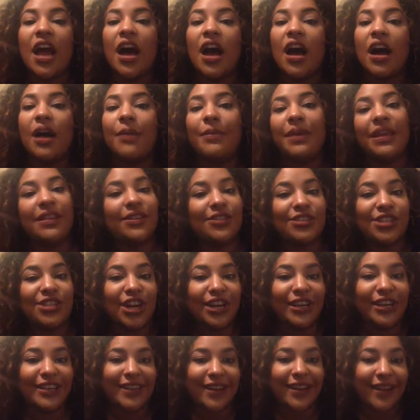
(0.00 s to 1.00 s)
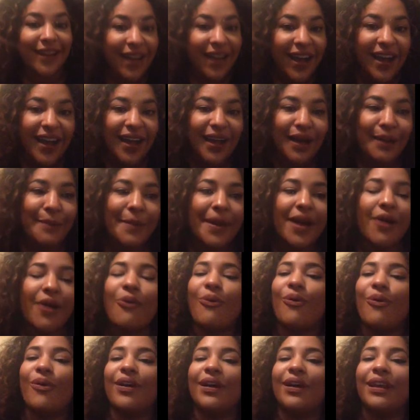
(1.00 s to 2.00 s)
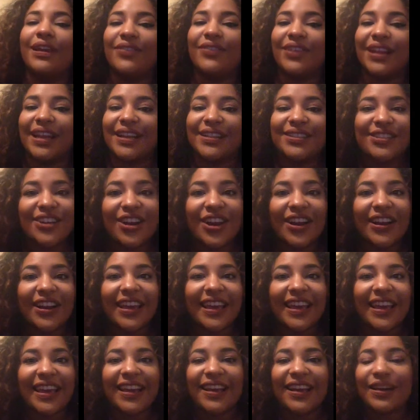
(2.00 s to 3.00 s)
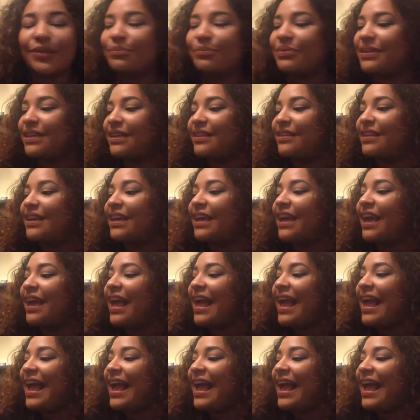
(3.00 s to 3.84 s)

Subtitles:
either Target.com or even at Target completely.